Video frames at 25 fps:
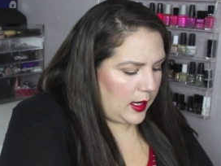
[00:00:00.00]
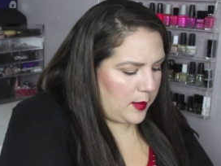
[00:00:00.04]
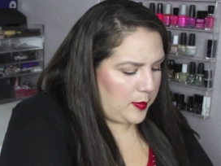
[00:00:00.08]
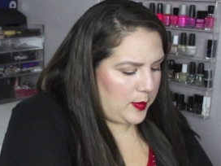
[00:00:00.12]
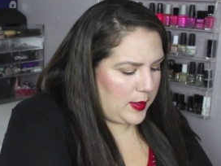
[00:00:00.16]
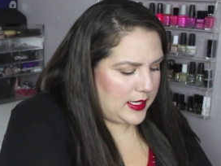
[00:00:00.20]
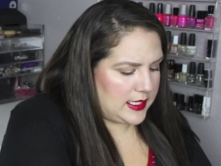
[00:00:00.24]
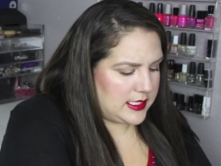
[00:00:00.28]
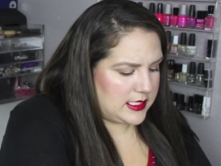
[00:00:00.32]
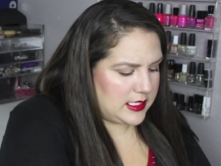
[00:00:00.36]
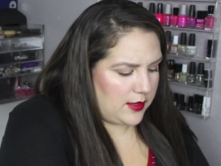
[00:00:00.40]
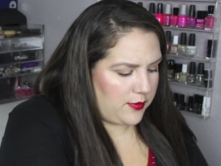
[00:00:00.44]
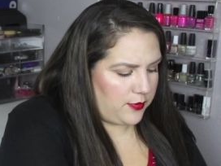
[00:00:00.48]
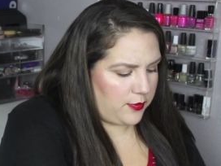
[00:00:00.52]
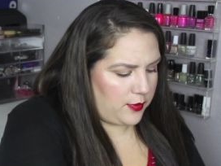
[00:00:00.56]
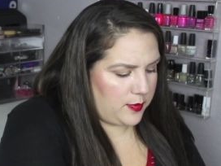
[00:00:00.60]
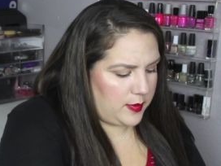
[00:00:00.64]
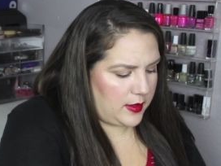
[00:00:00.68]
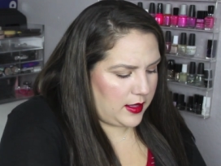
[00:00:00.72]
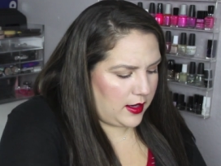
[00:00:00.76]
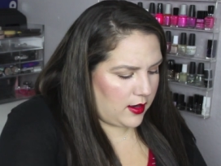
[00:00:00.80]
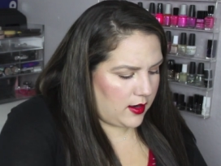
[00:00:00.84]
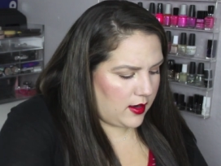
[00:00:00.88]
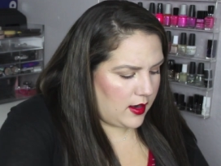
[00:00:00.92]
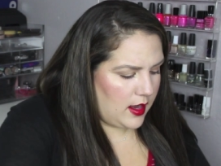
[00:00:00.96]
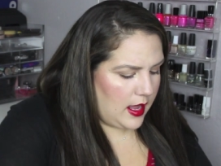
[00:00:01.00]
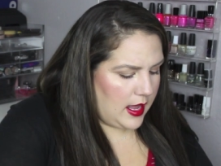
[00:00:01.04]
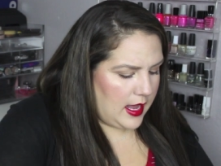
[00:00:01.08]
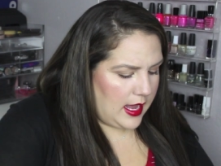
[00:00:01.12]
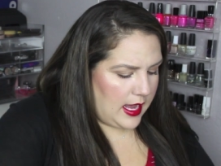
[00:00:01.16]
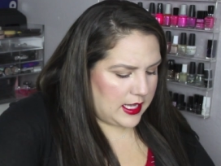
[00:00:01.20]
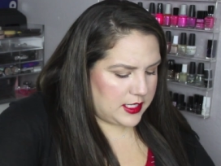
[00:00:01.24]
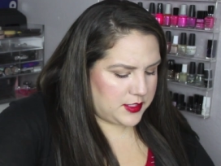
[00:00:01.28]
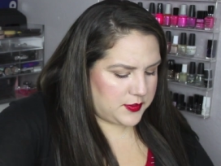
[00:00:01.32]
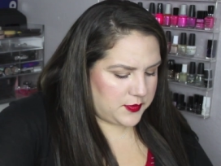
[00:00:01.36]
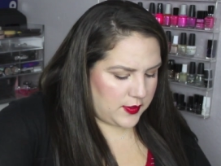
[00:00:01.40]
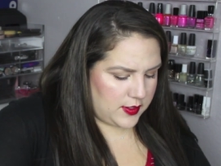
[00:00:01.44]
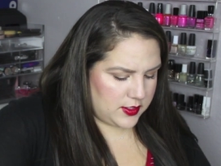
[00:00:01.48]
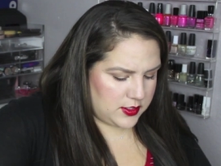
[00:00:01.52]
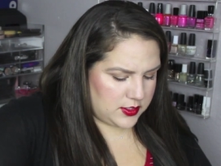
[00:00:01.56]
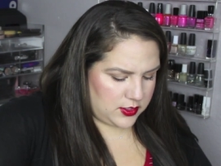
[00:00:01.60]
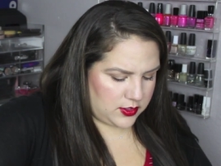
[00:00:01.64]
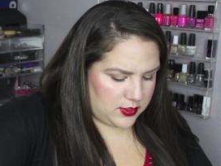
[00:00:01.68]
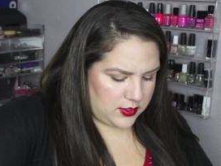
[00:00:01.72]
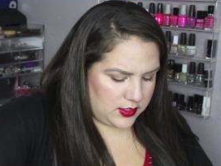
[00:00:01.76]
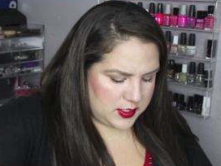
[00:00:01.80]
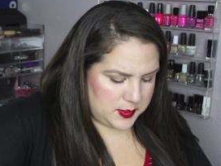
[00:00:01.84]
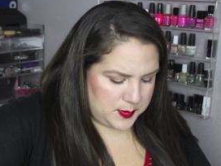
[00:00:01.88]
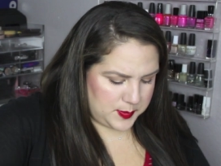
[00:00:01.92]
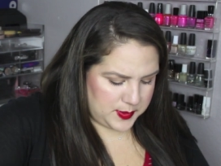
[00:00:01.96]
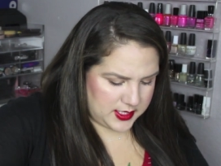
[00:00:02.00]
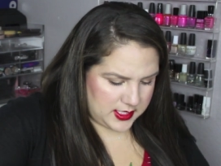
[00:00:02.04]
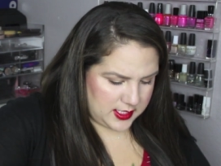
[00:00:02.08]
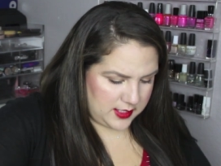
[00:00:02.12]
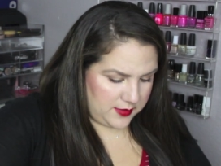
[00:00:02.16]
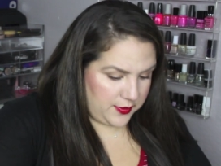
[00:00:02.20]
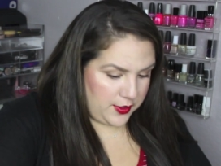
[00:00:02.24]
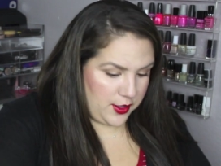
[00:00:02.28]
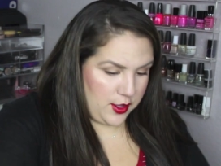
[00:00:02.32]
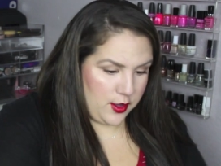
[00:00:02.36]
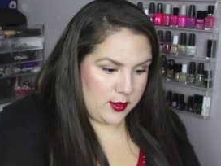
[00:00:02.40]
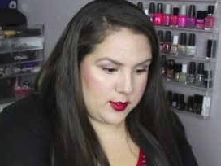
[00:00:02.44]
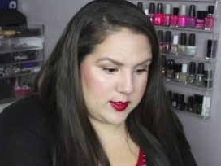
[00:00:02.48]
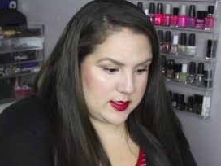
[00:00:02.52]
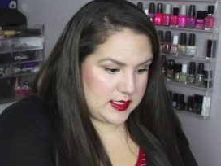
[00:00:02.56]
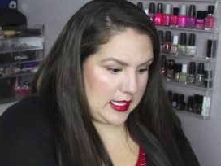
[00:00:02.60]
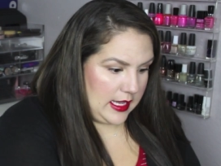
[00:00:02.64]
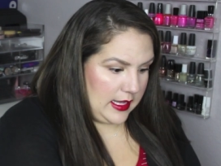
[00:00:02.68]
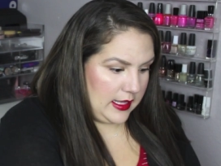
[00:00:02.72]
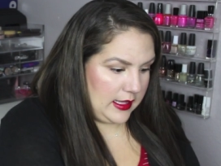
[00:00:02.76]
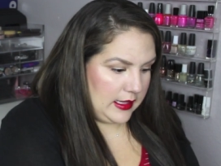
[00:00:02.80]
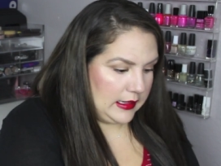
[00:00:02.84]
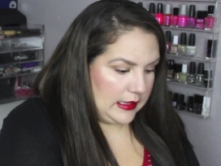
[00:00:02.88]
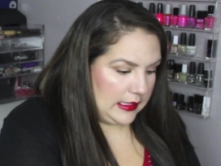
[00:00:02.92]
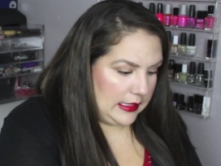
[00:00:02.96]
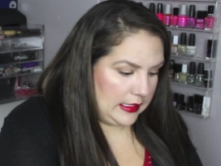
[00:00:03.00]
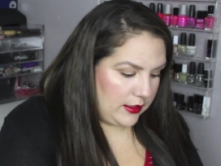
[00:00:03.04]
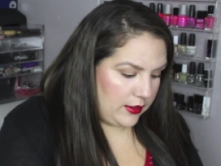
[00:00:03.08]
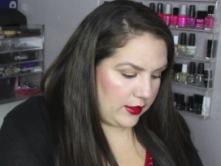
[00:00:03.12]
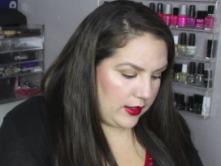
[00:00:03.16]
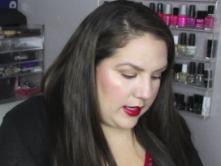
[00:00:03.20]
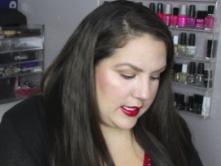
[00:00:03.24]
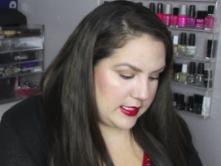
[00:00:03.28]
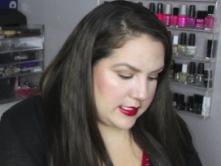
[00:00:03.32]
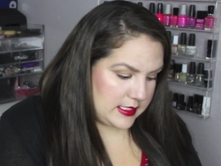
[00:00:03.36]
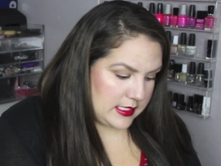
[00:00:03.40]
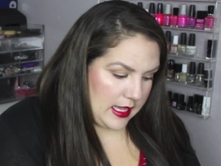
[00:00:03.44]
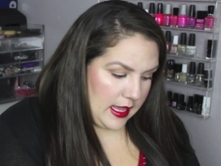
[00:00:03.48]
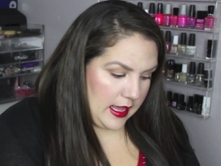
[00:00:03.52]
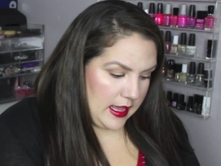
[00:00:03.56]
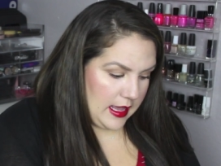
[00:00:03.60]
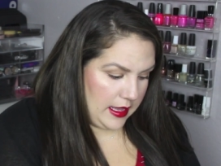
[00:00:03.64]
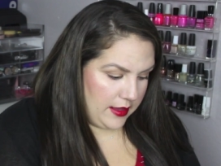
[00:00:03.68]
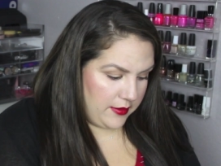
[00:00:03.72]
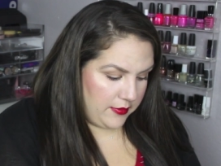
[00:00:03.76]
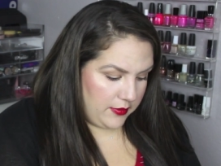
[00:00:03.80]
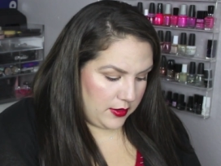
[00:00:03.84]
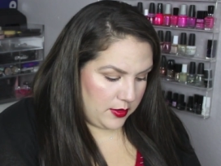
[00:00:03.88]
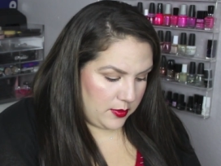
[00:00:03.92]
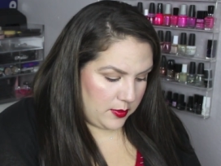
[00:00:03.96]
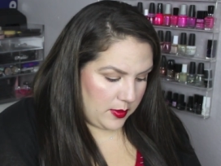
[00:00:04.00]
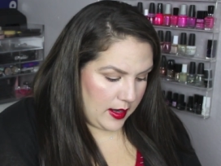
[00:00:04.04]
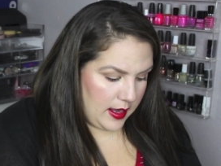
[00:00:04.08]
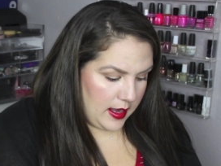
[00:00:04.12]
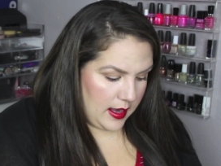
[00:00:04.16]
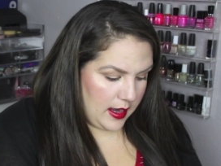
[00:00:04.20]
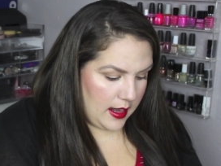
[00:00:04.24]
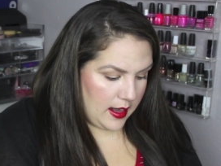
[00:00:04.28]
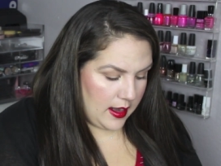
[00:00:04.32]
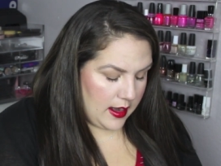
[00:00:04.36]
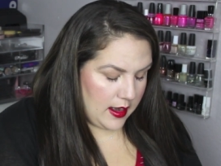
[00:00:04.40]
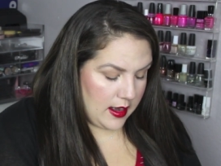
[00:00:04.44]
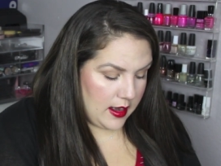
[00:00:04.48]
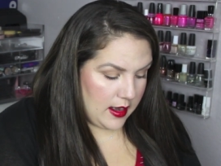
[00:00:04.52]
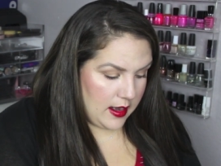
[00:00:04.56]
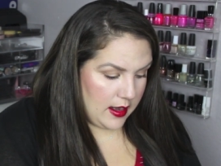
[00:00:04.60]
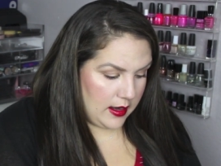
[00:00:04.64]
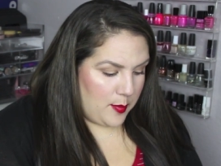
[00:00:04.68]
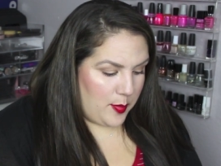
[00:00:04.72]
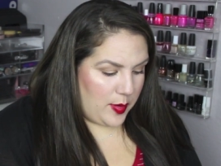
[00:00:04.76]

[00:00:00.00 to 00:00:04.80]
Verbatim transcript: I picked up from there as far as their Christmas stuff goes and glitter is everywhere.